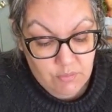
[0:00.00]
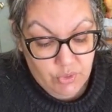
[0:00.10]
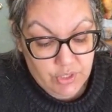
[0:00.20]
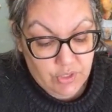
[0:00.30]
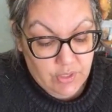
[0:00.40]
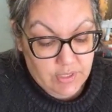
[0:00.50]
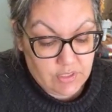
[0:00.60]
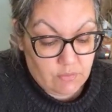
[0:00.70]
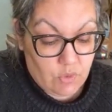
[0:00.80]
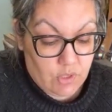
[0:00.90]
me bring you
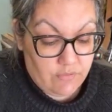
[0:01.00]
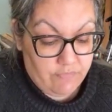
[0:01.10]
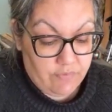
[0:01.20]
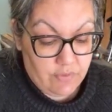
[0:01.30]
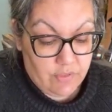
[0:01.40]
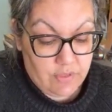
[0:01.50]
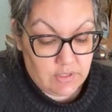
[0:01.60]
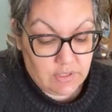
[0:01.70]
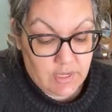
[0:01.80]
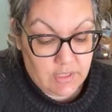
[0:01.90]
guys more of
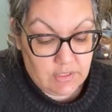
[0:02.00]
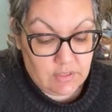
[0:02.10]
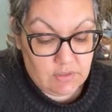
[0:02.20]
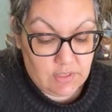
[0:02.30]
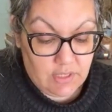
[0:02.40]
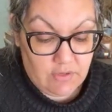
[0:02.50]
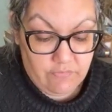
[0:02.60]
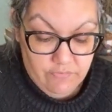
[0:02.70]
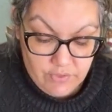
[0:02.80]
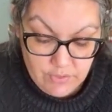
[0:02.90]
this kinds of stuff.